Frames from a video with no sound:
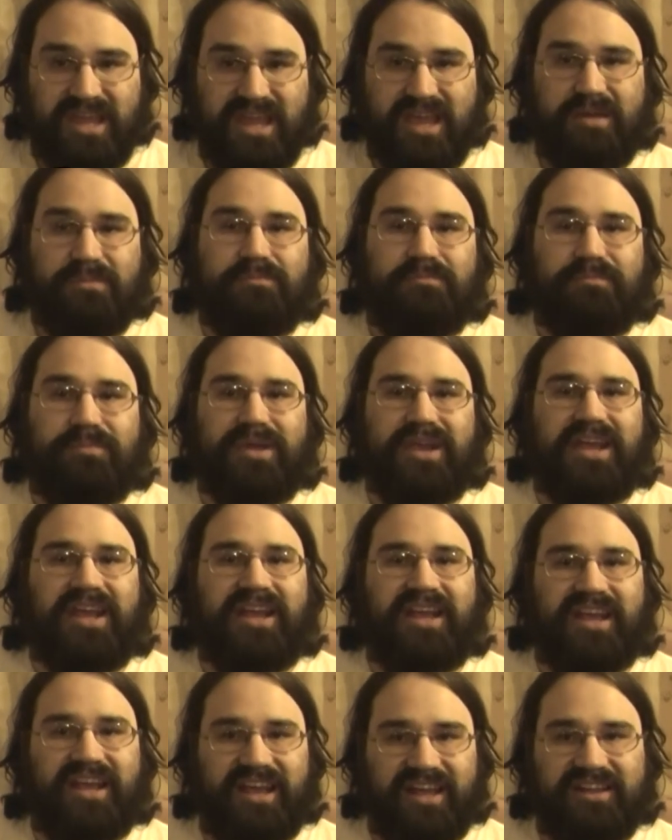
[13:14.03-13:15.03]
him
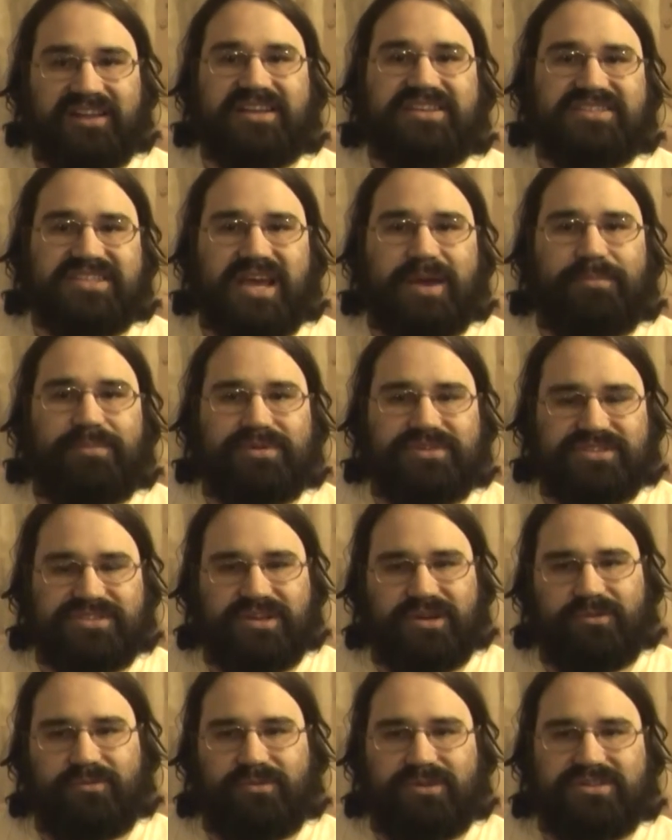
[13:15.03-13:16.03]
being in this
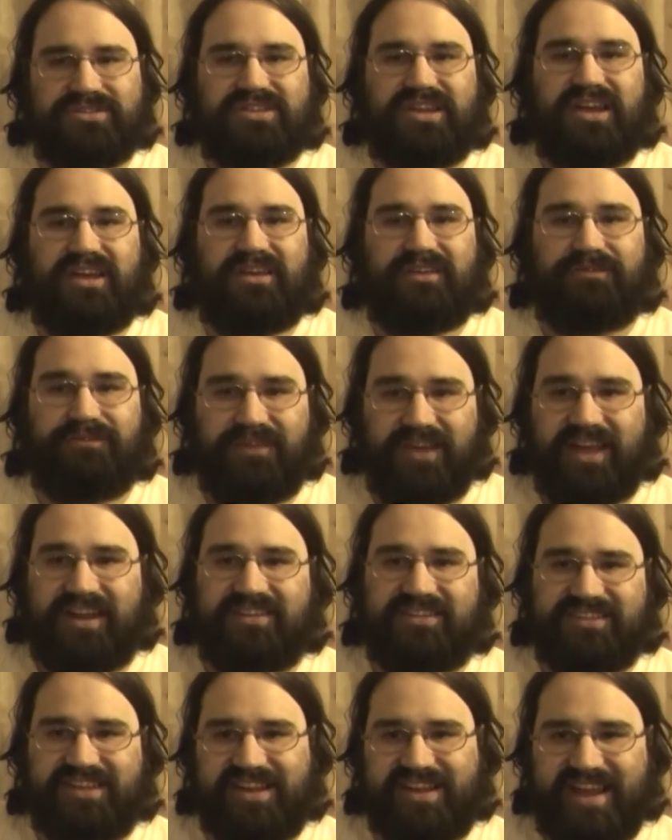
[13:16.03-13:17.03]
episode was a
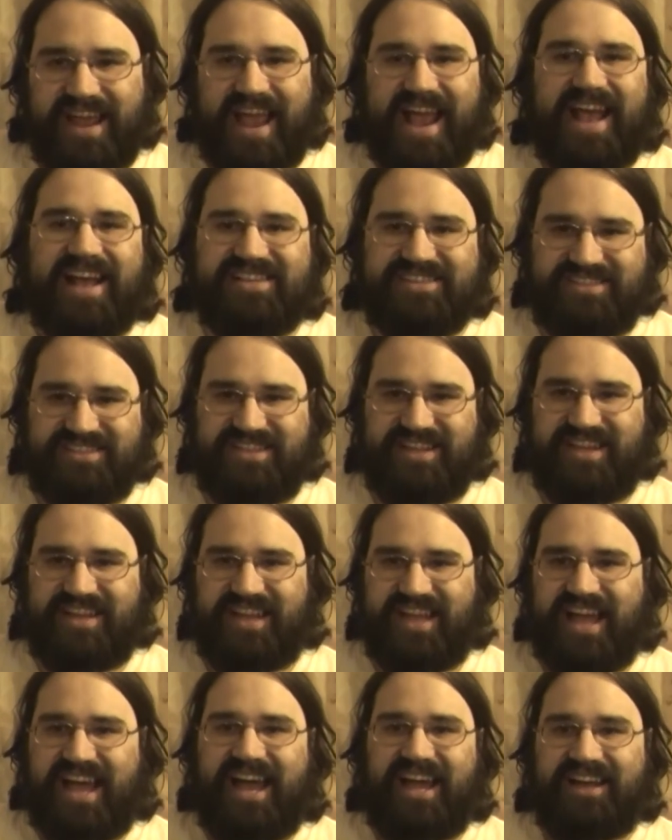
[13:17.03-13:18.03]

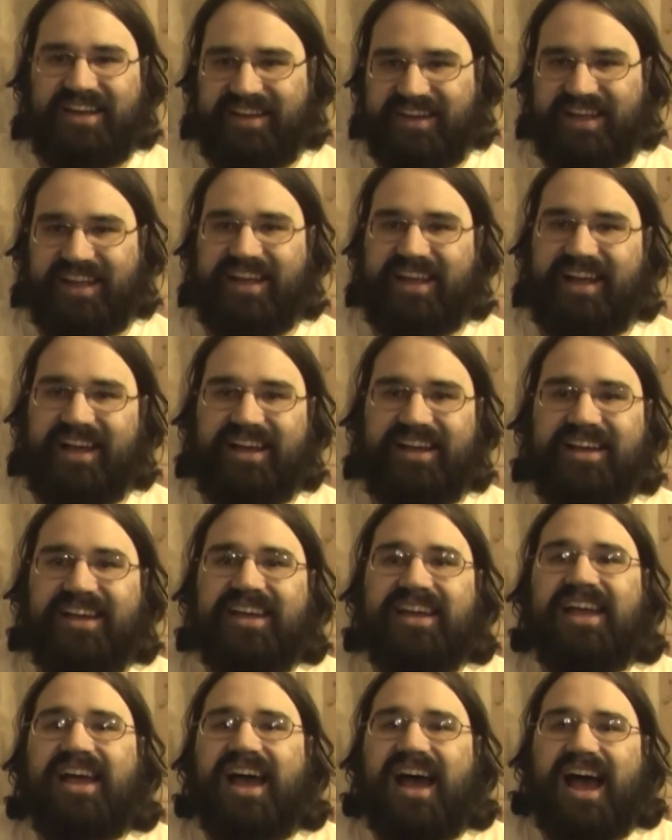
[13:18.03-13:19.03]
fantastic idea.
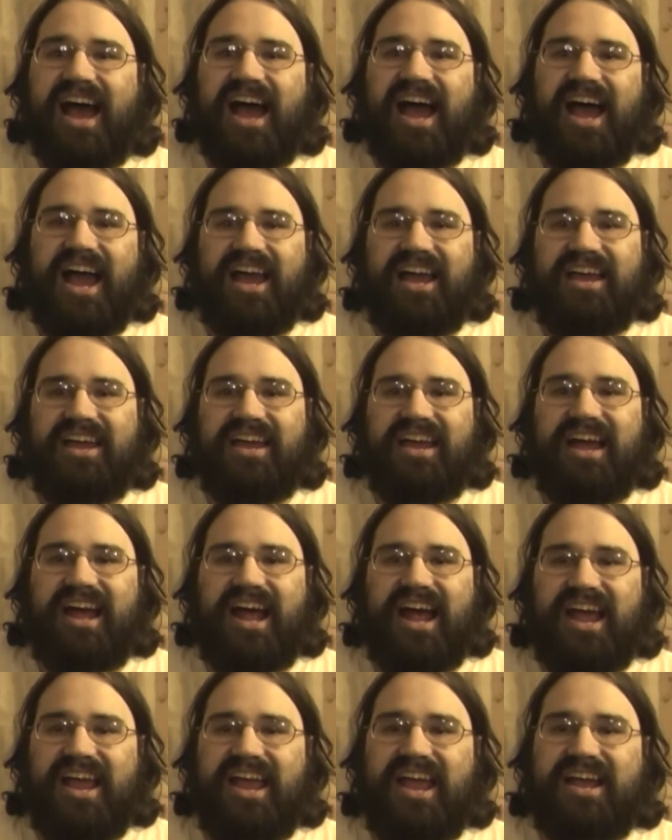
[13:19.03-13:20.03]

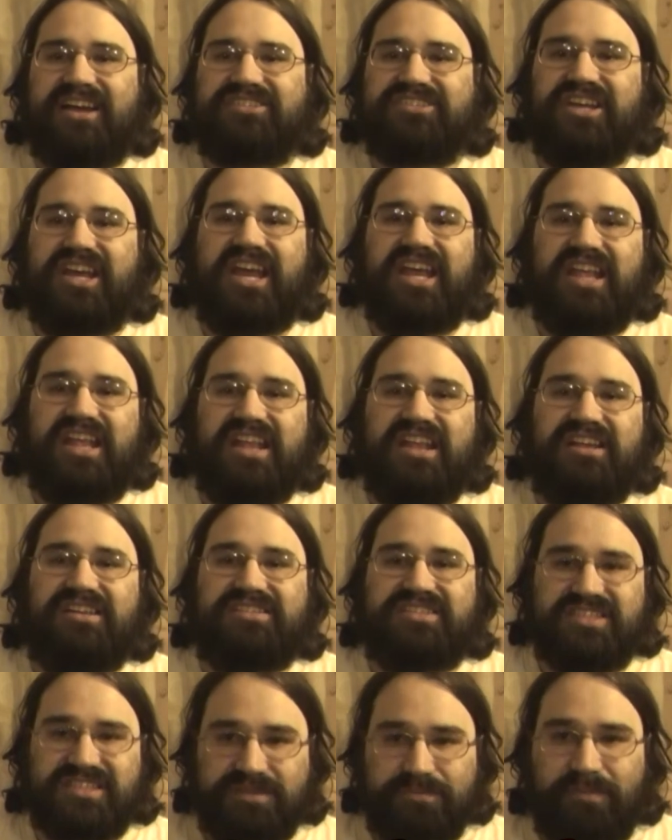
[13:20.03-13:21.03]
I actually
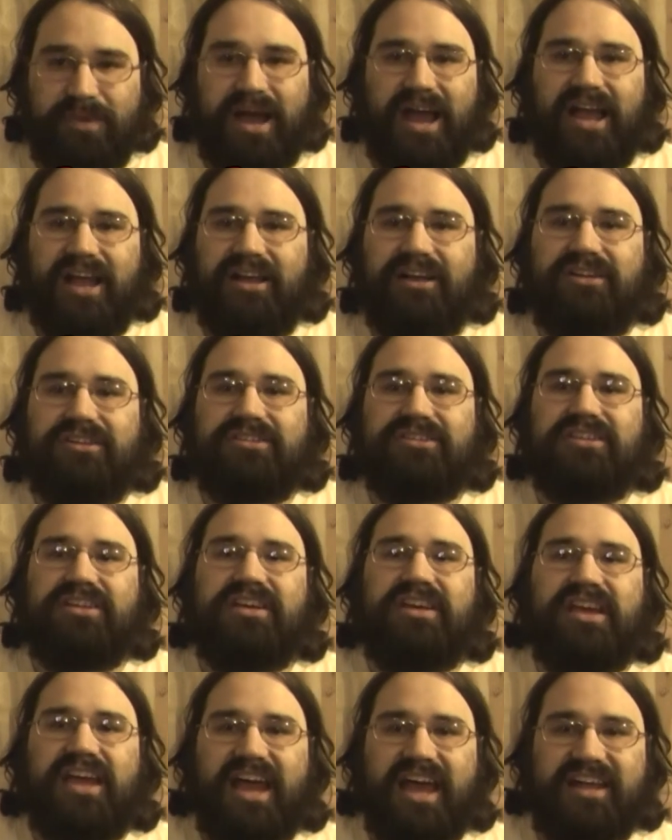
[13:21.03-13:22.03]
smiled
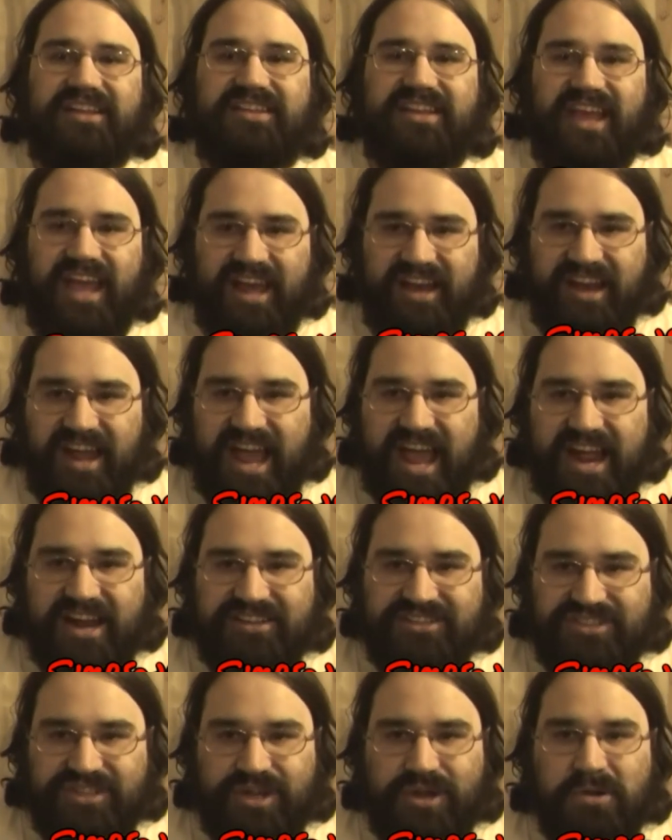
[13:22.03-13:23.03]
at the end of
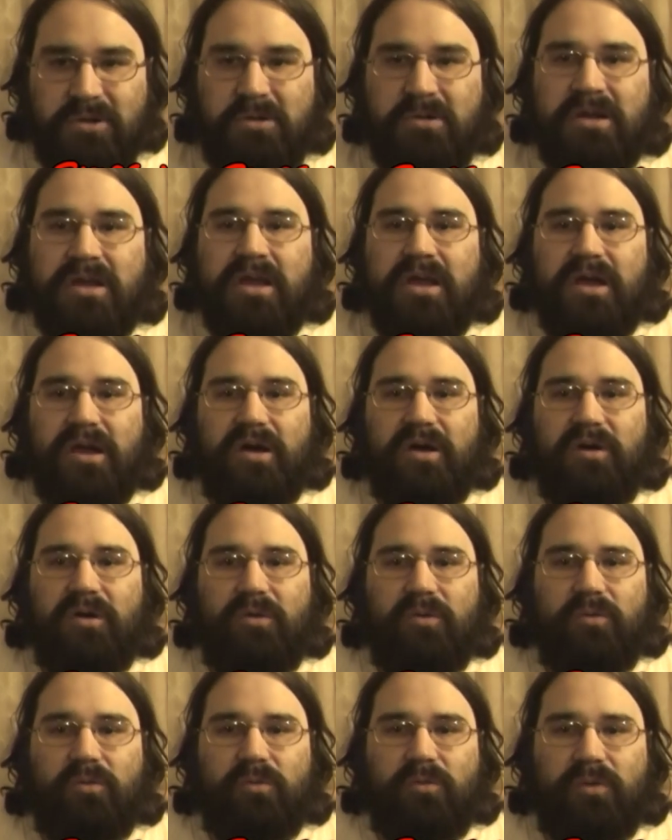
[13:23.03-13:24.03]
Act 2
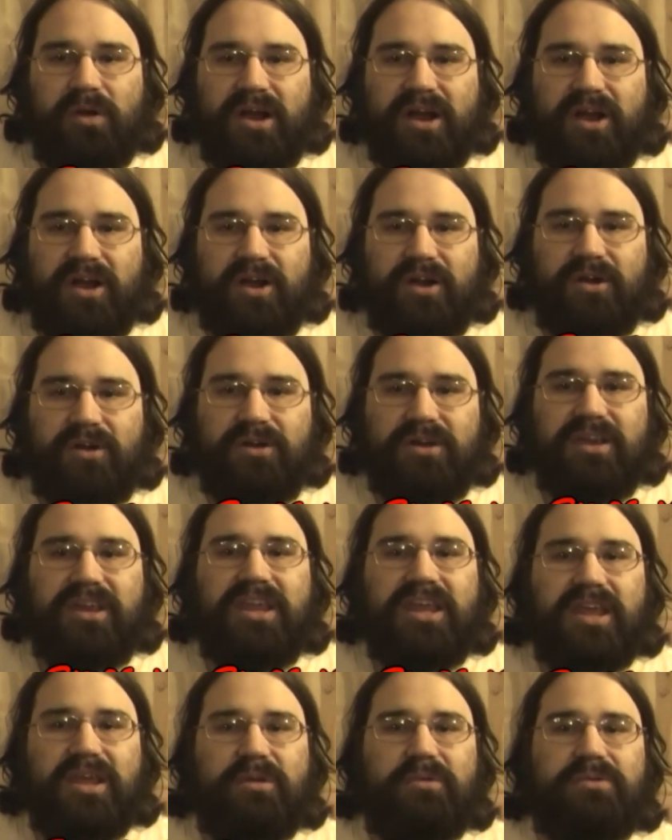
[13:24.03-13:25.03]
where
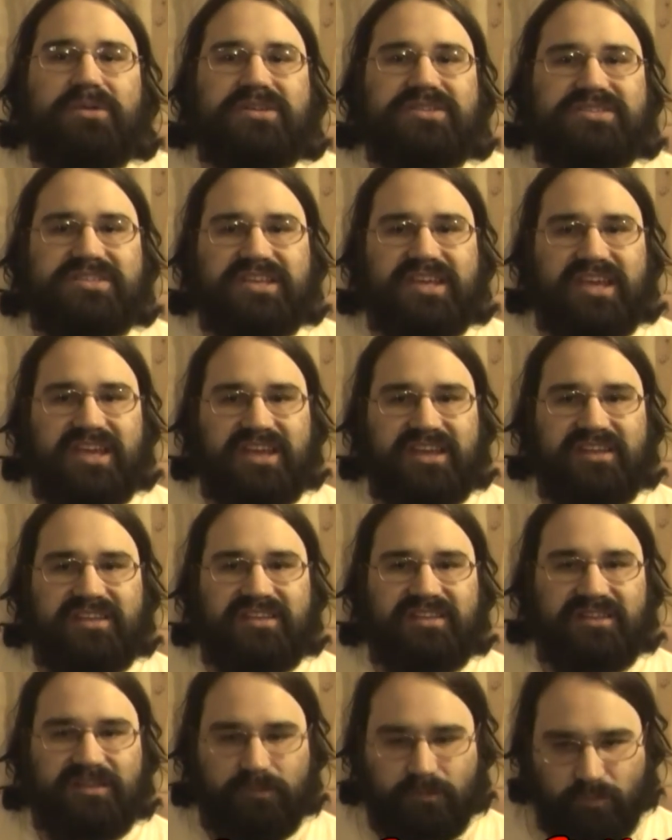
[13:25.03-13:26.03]
he was
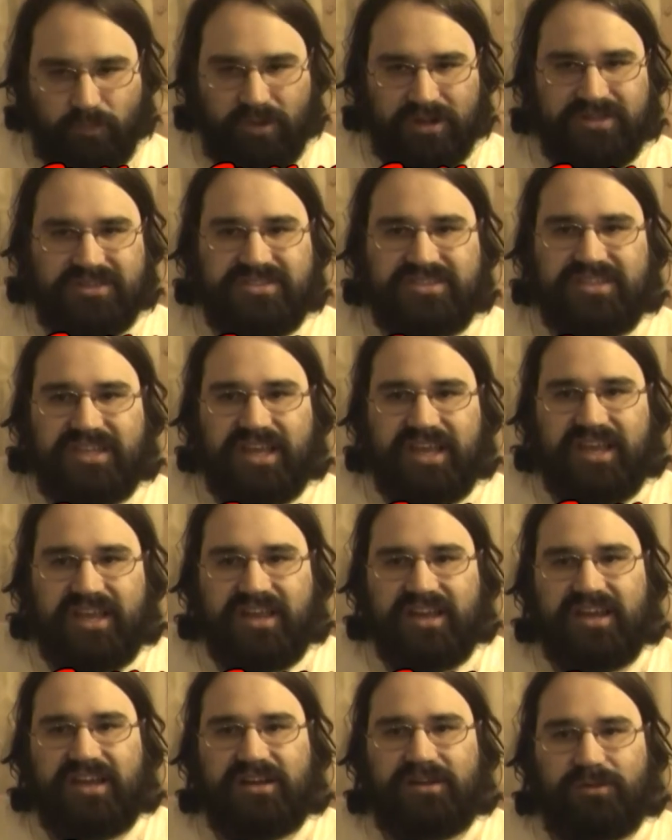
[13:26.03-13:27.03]
in one
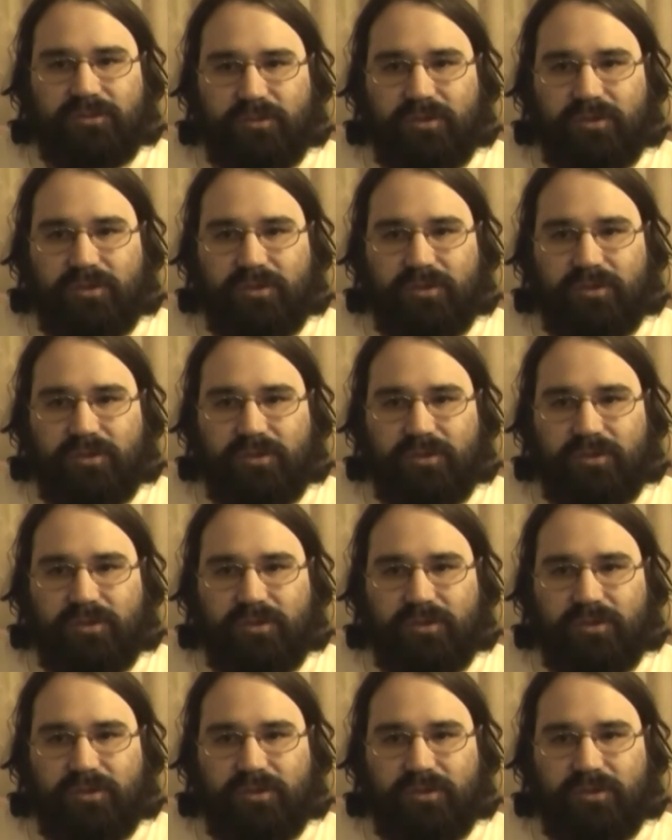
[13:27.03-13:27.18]
scene.